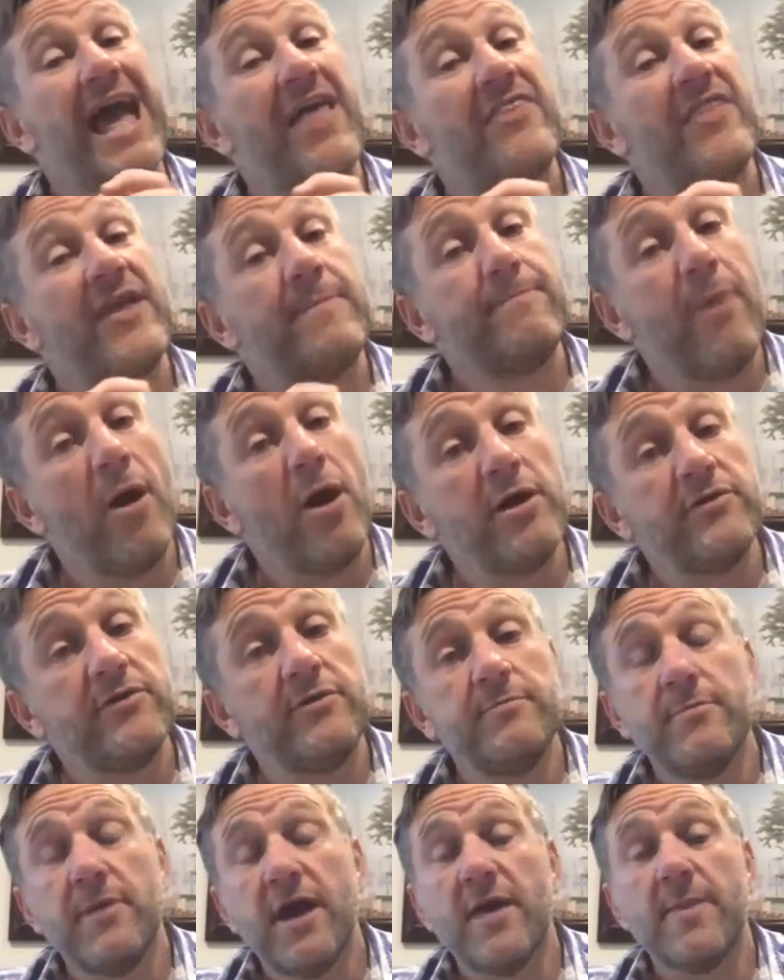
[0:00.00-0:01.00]
They buy
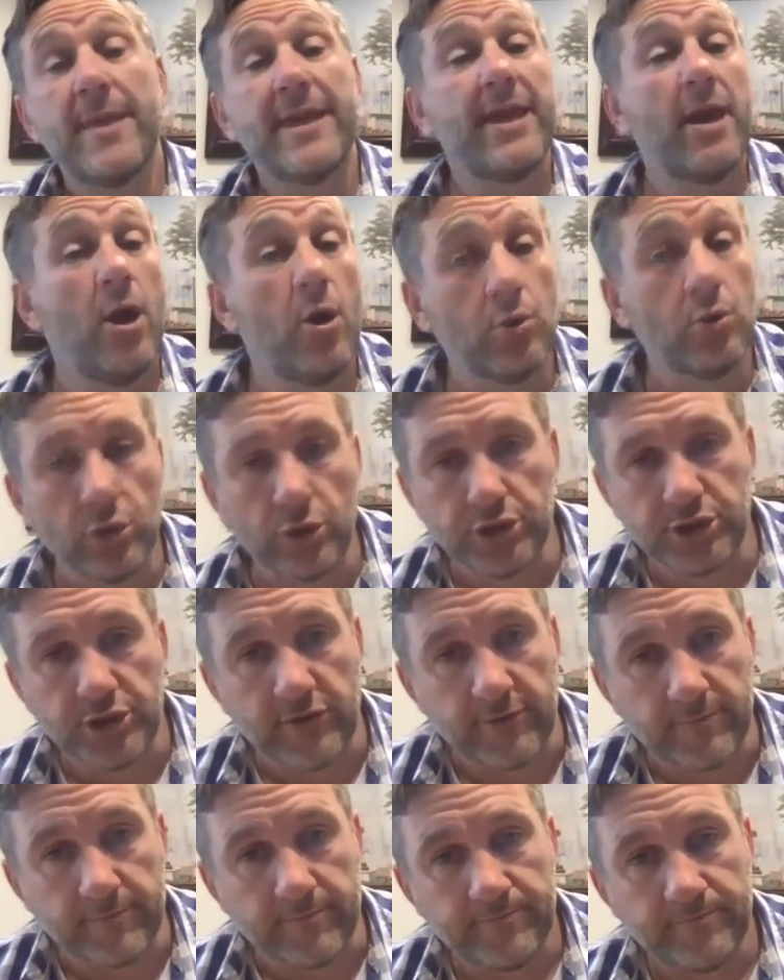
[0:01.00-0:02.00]
them and they hold on to
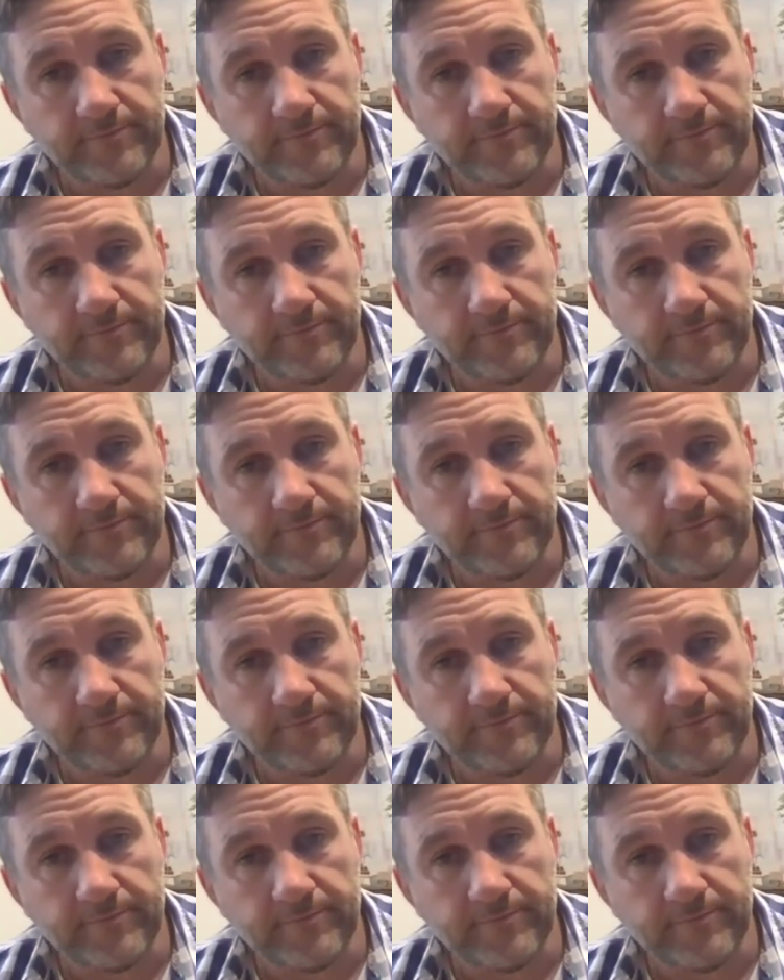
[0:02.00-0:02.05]
them.